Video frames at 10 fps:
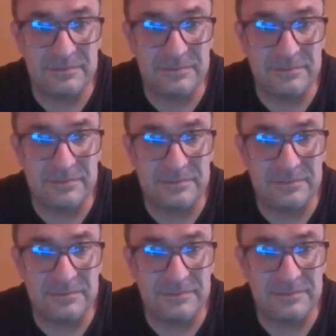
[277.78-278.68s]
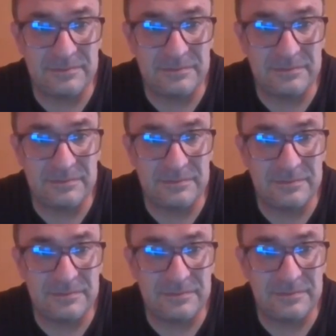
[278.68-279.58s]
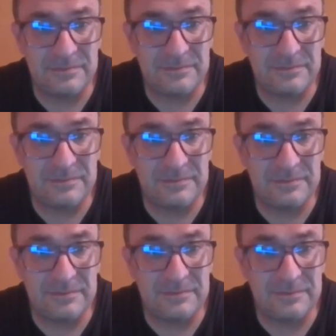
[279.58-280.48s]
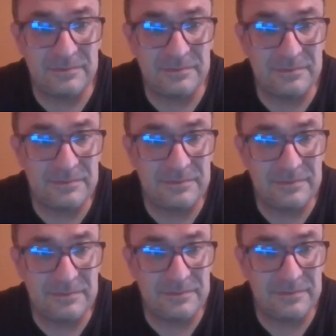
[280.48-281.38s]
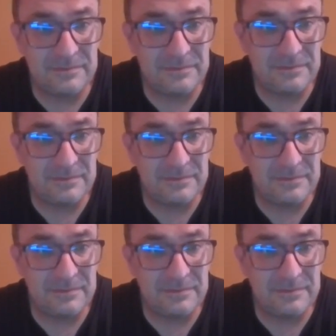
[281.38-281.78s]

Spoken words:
[no speech]